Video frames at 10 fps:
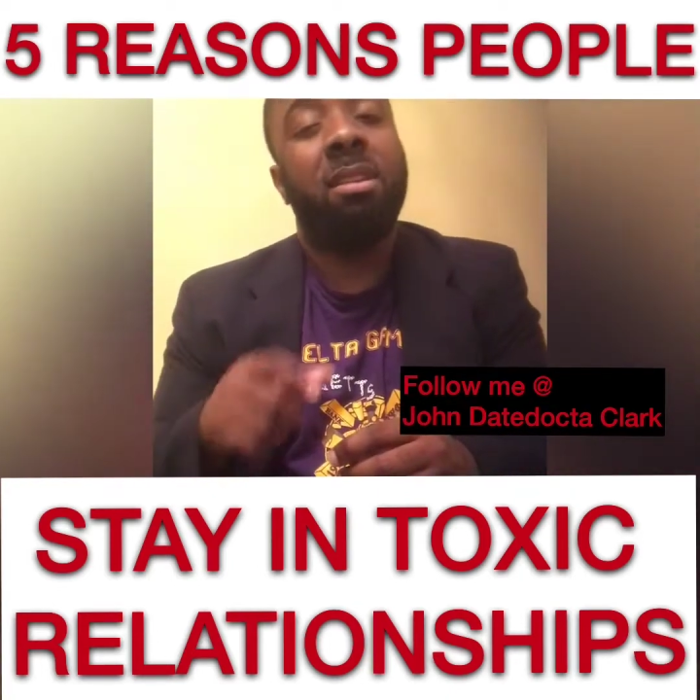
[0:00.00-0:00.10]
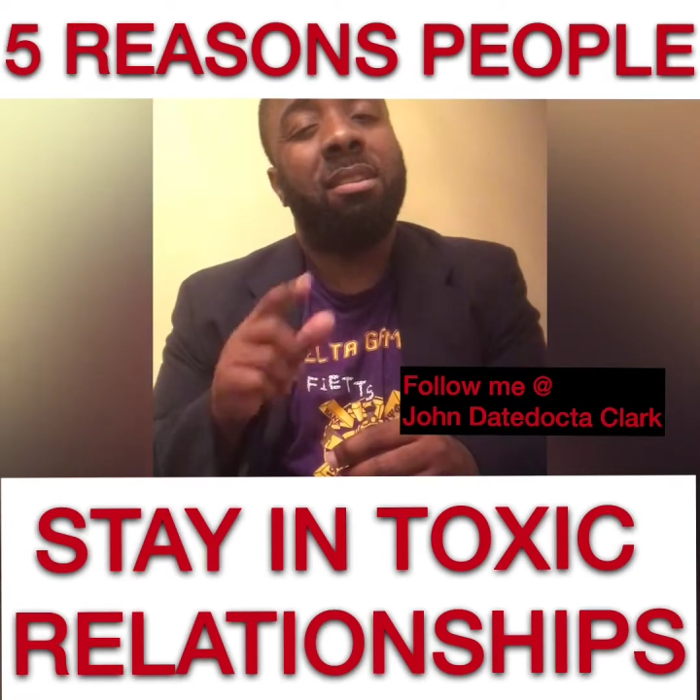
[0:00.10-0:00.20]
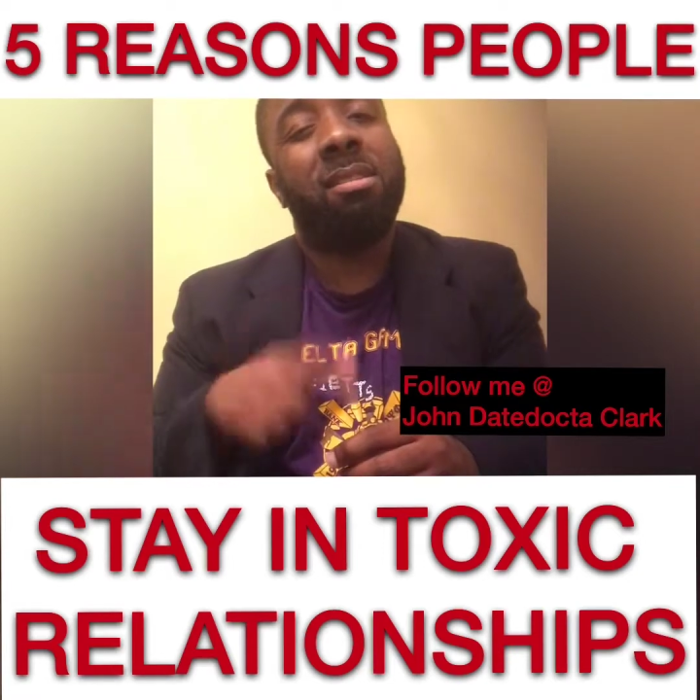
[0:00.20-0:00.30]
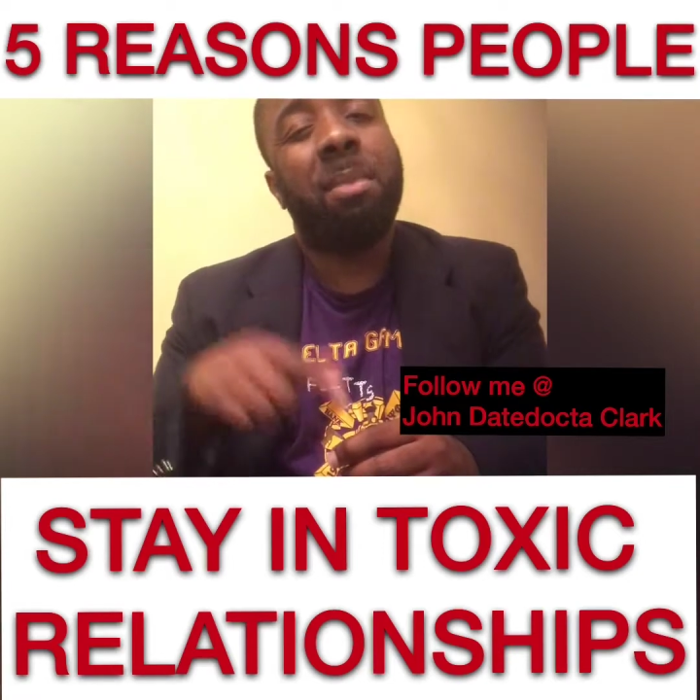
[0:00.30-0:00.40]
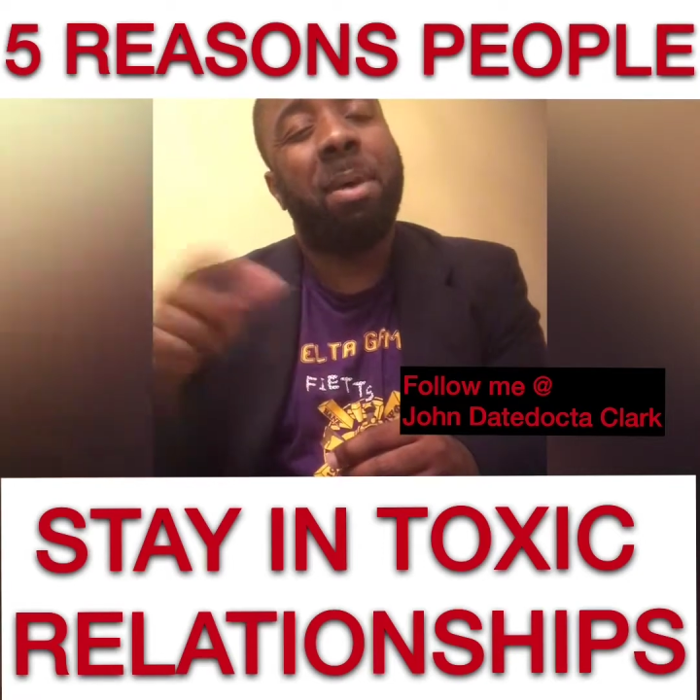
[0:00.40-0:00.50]

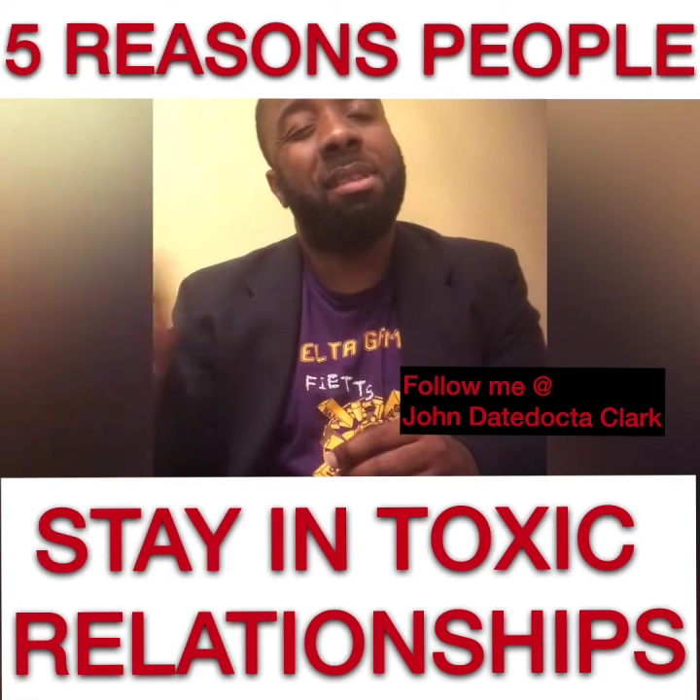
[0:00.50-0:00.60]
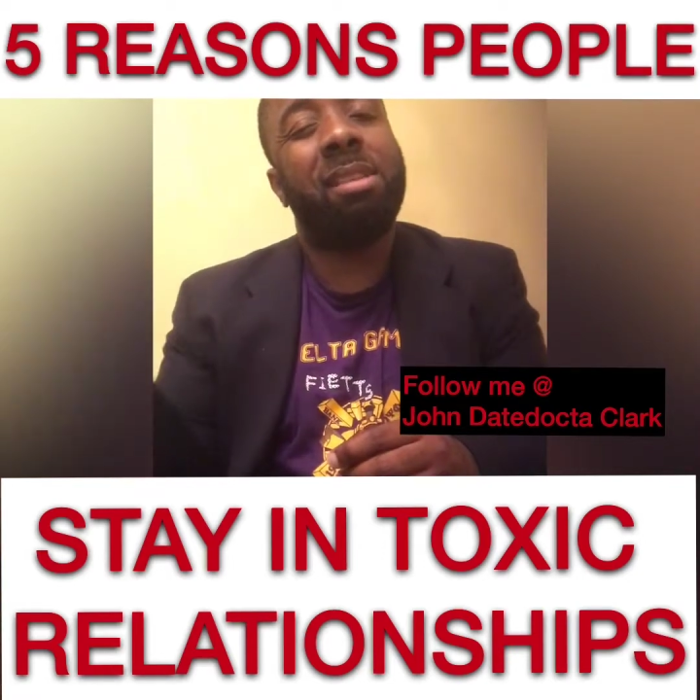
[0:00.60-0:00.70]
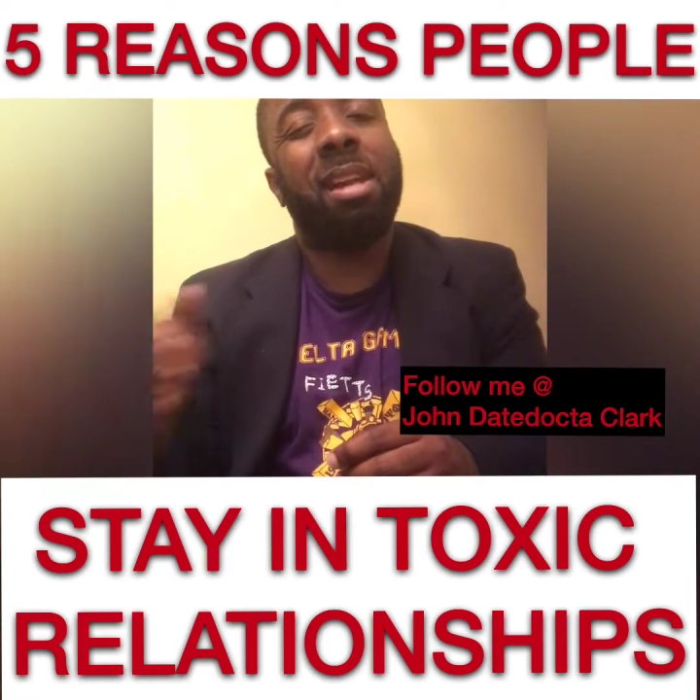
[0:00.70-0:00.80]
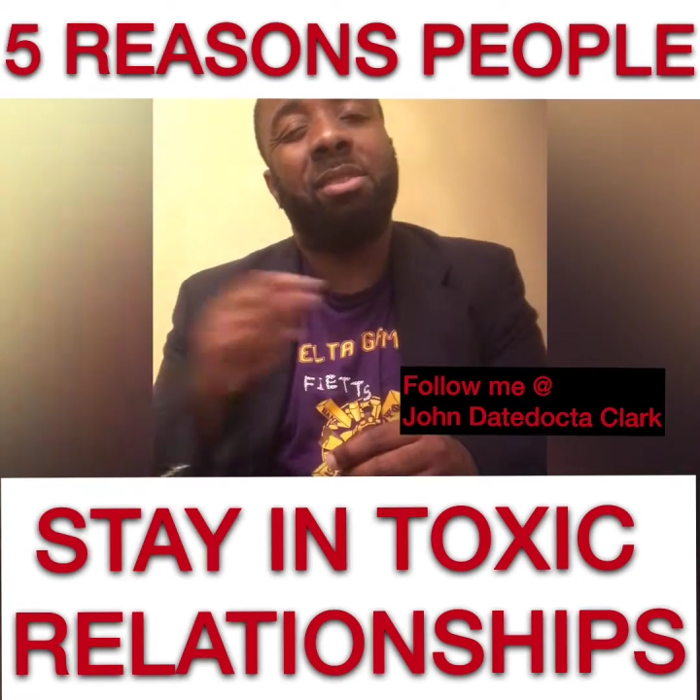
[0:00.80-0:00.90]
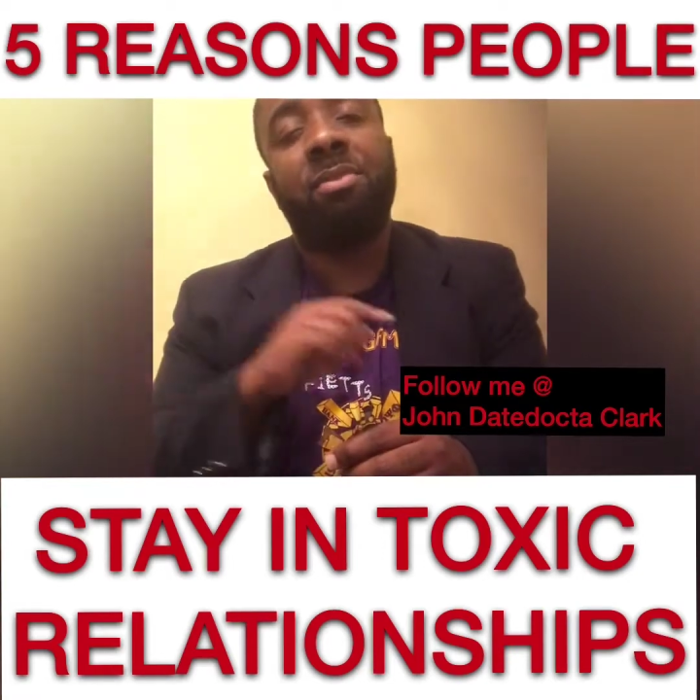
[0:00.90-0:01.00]
to step
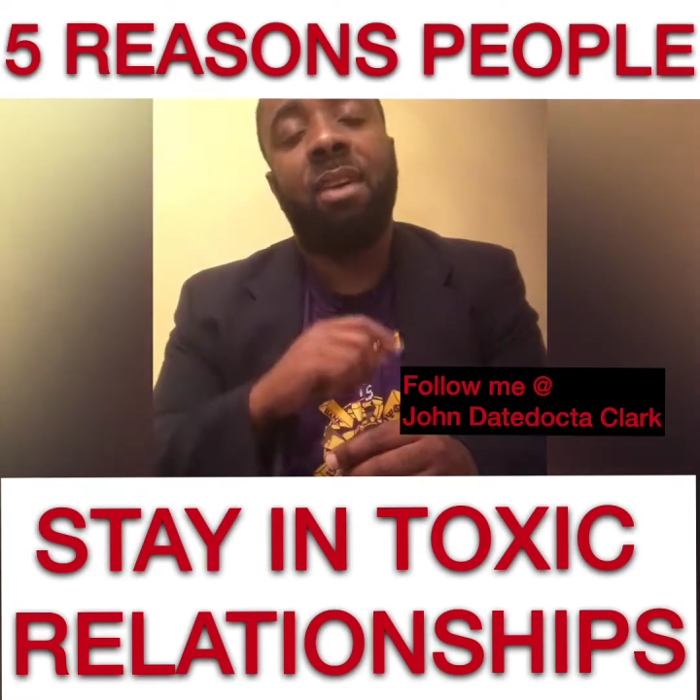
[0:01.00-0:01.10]
outside of those